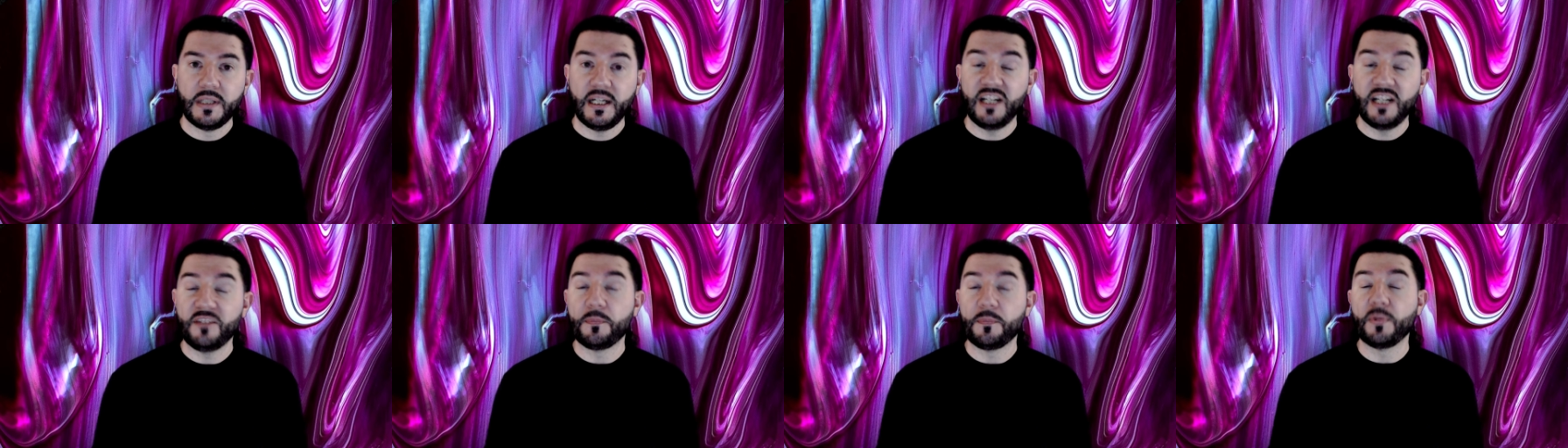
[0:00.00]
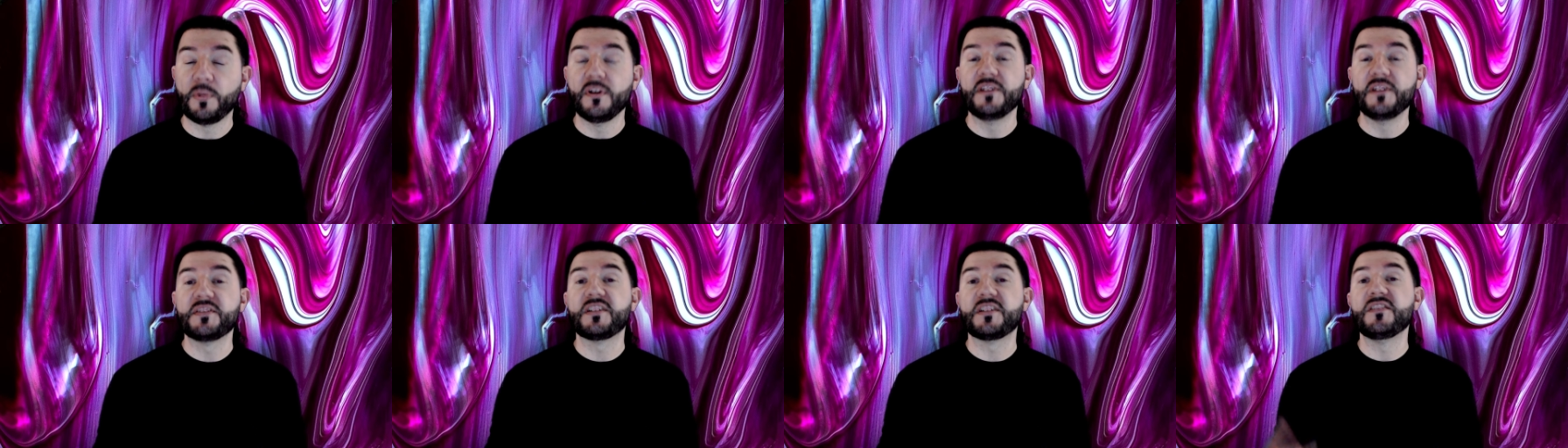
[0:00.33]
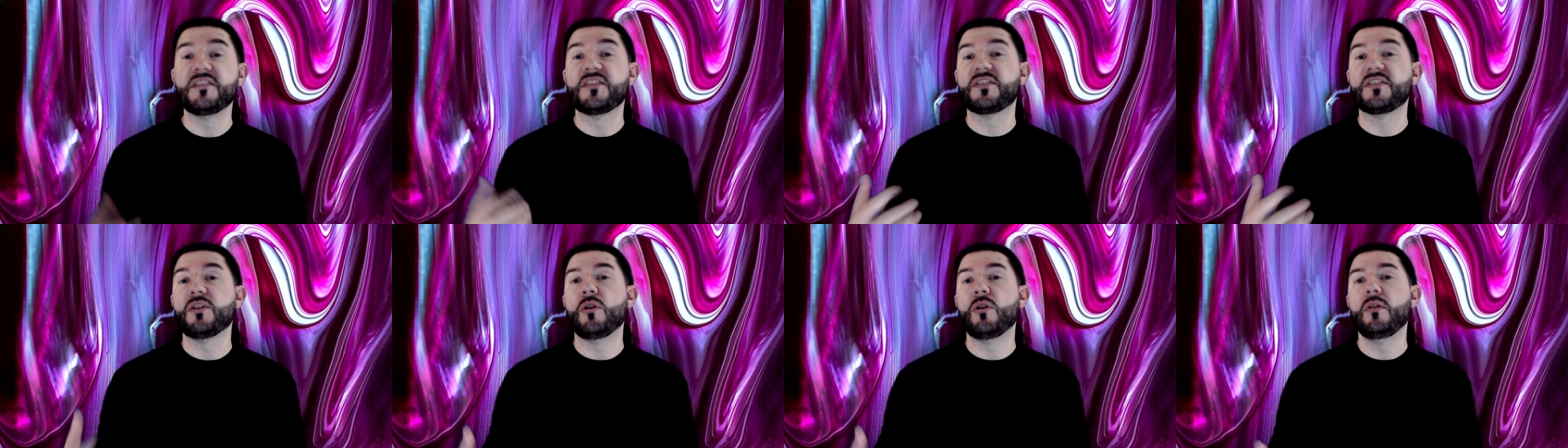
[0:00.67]
as Prince
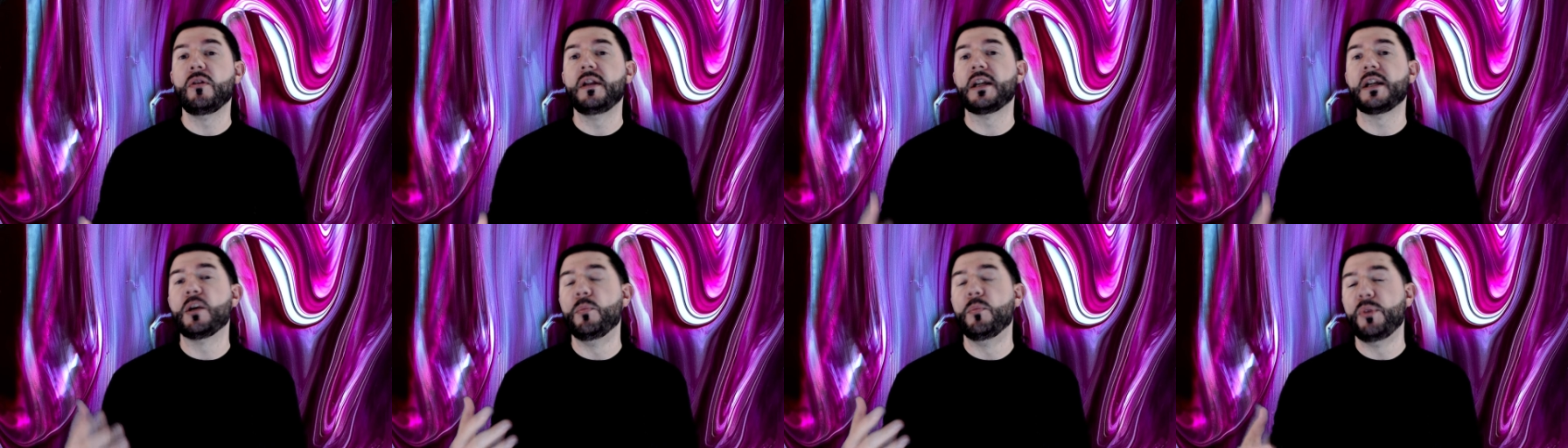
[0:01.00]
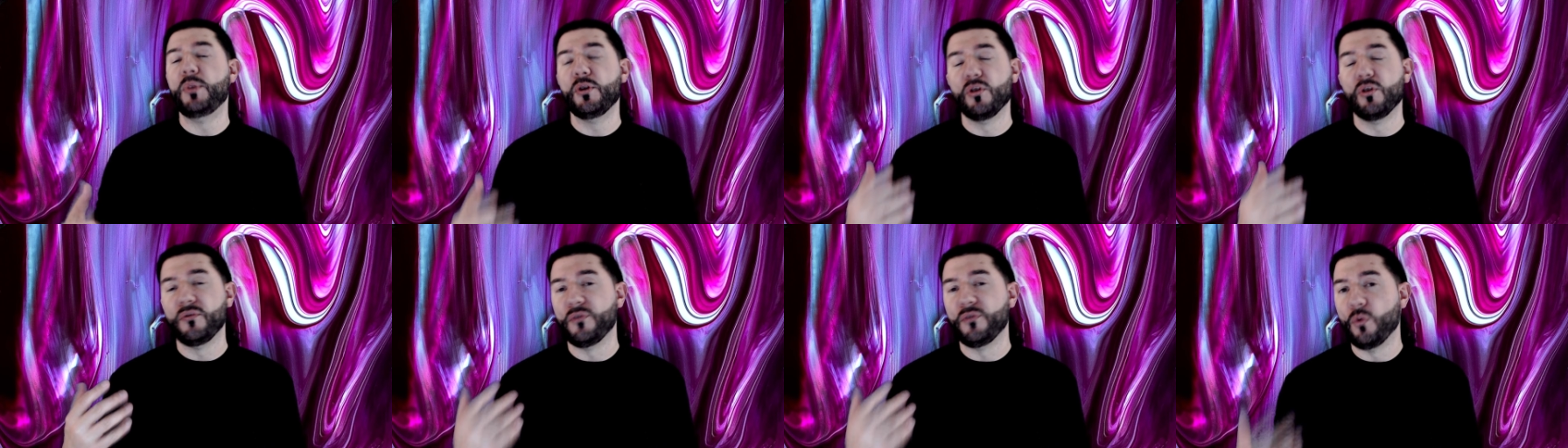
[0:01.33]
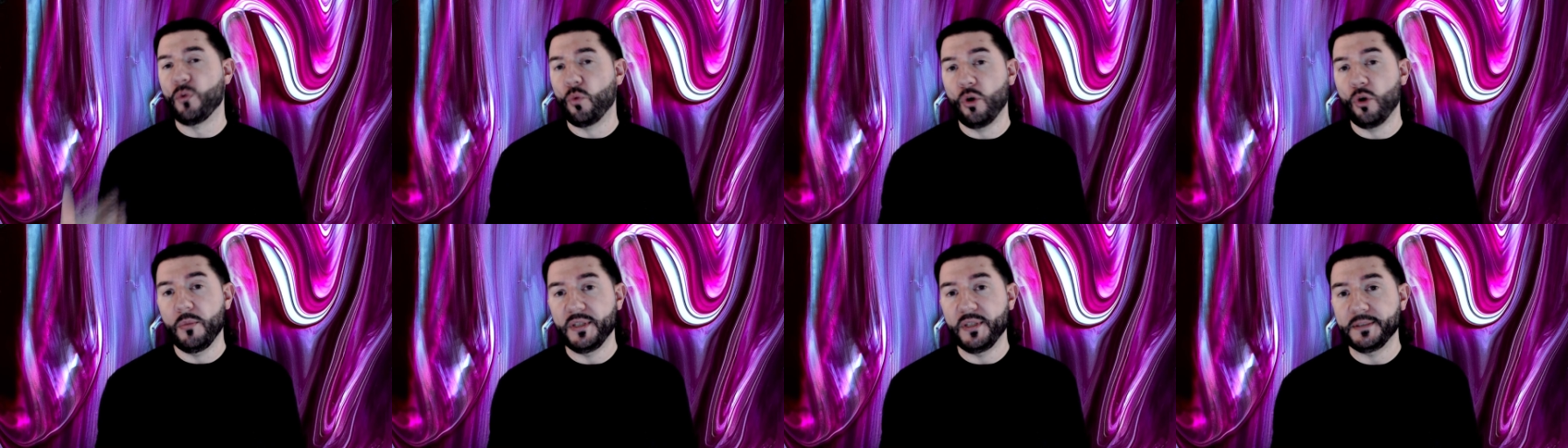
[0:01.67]
consoling a beautiful
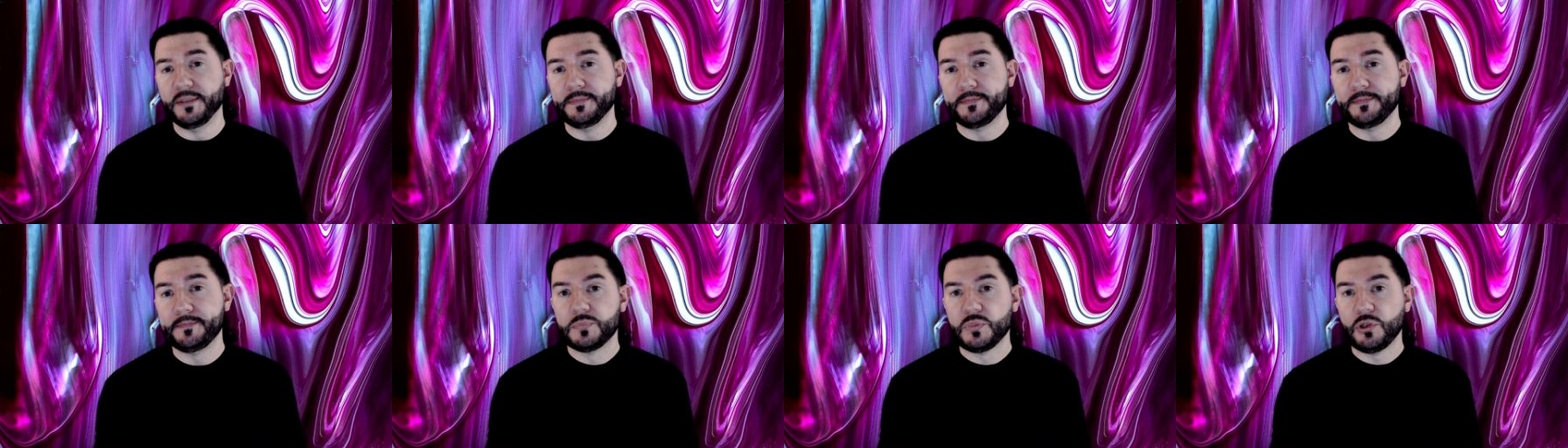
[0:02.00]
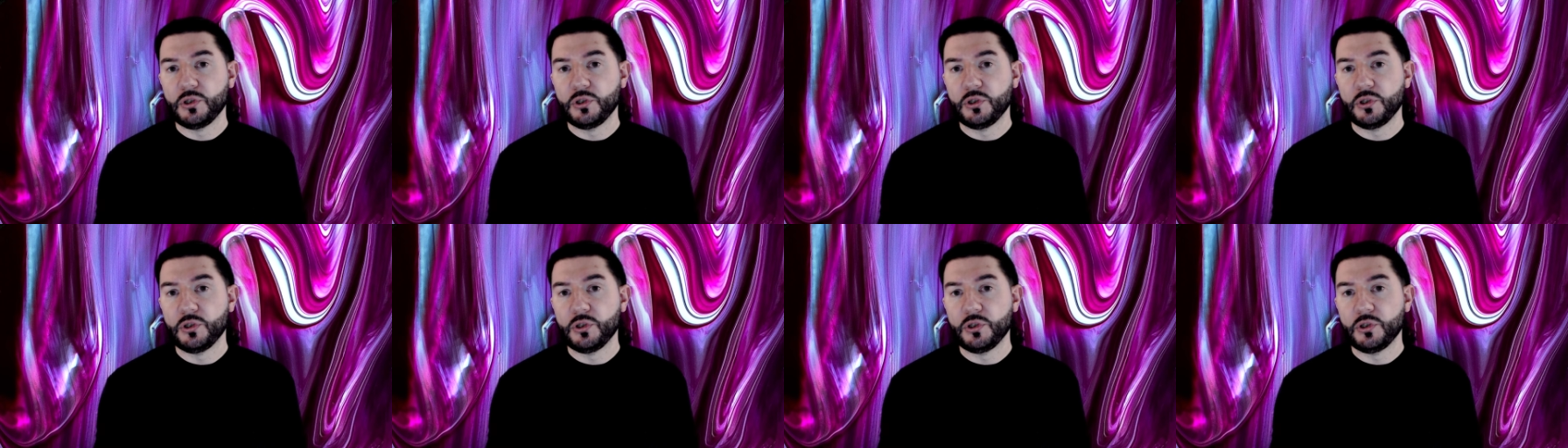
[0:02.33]
woman